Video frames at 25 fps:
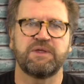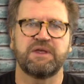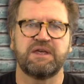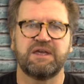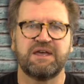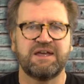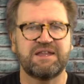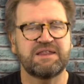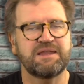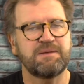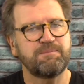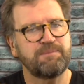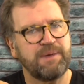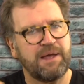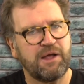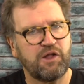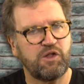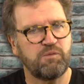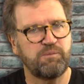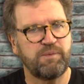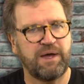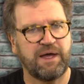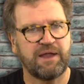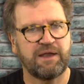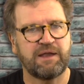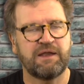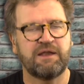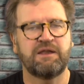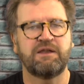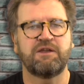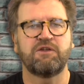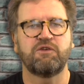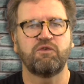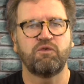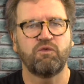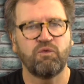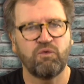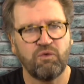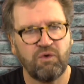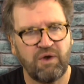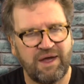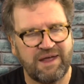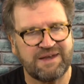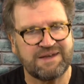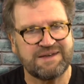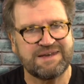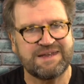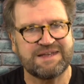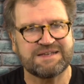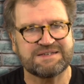hit the bell button
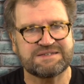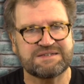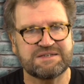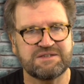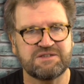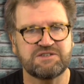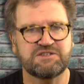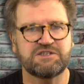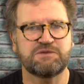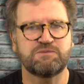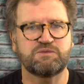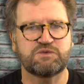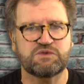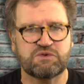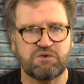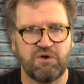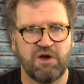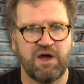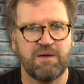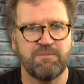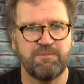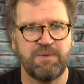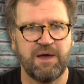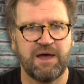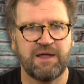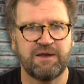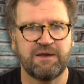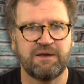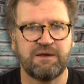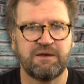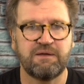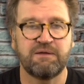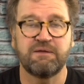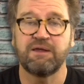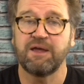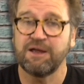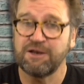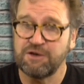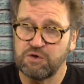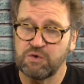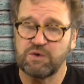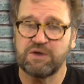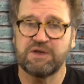right next to the subscribe button and you'll